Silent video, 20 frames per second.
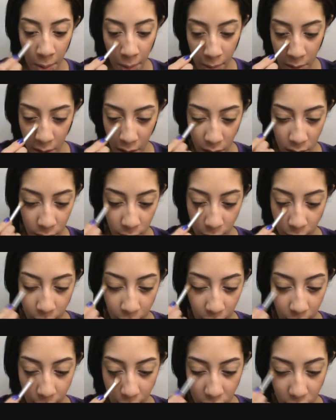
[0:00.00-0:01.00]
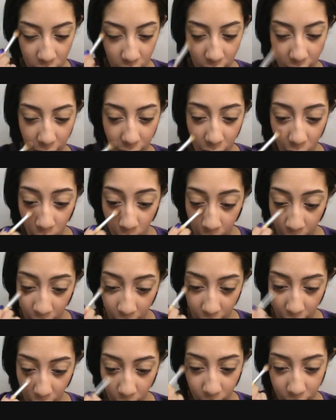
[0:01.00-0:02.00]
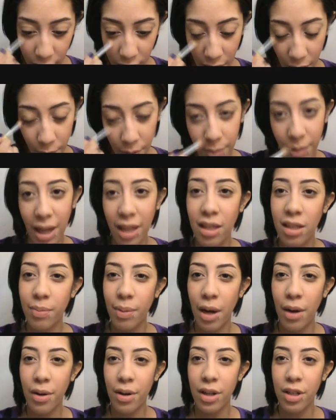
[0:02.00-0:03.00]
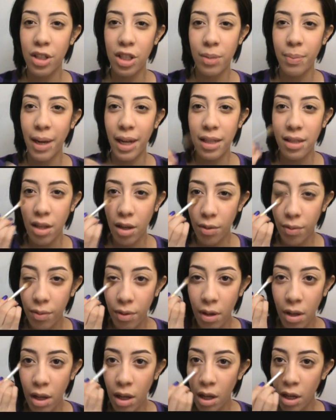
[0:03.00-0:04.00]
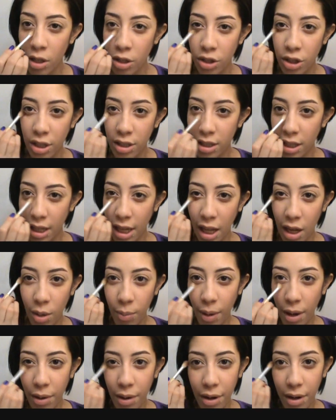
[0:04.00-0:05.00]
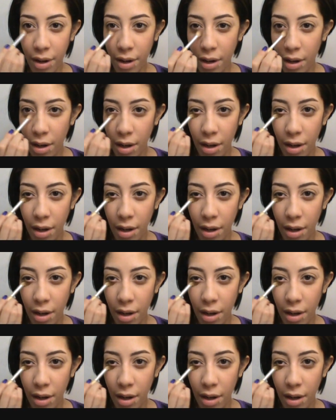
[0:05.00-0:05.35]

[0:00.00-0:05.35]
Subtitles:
with just pretty much the yellow part. I wish they would make this powder just by itself, just the yellow powder,